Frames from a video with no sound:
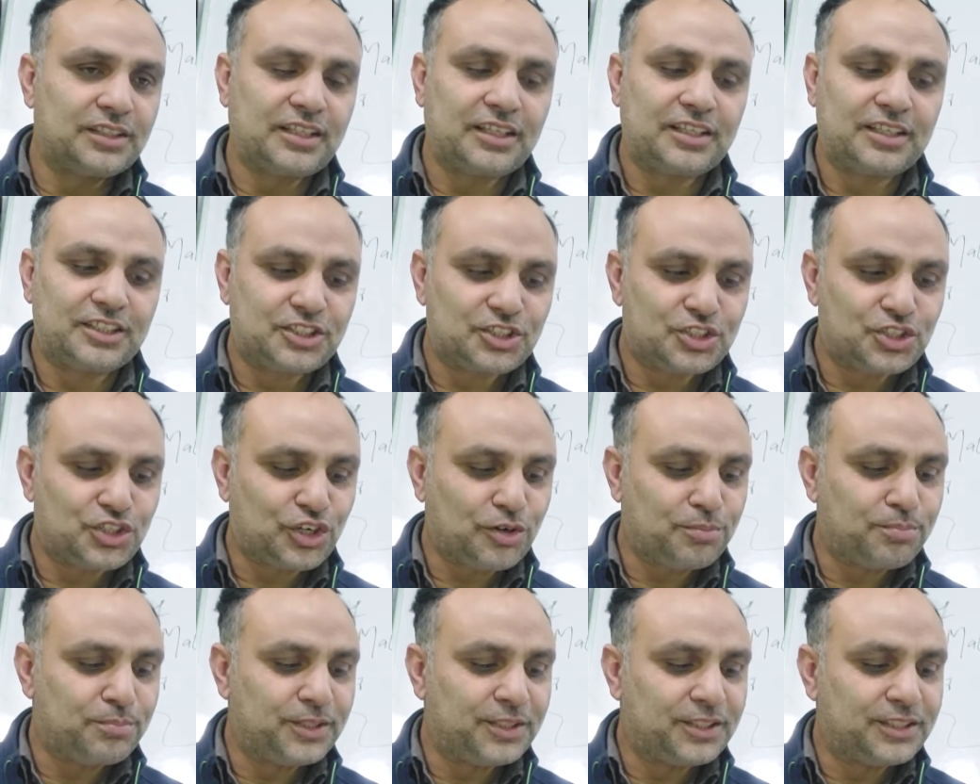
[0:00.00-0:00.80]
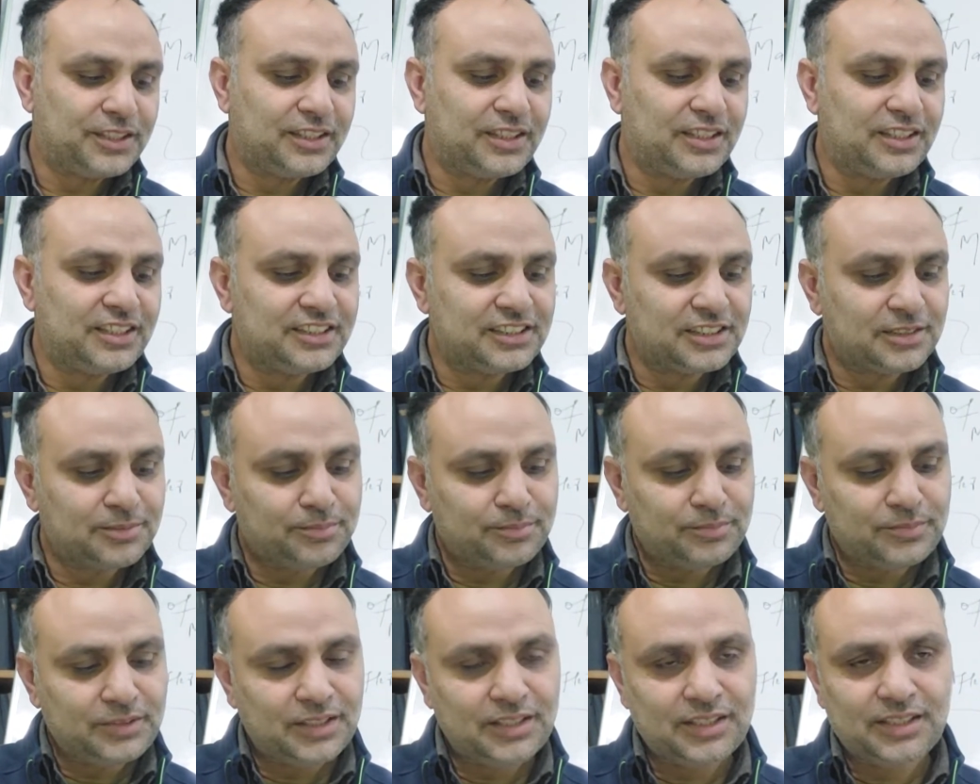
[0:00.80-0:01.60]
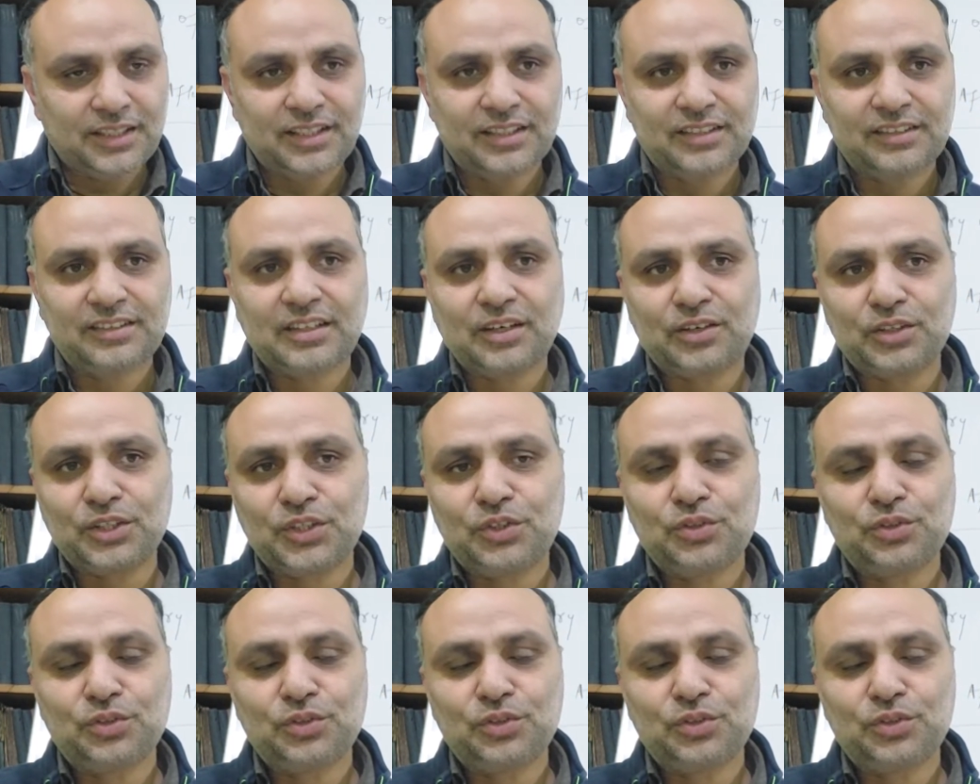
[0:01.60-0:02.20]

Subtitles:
the history of materialism, the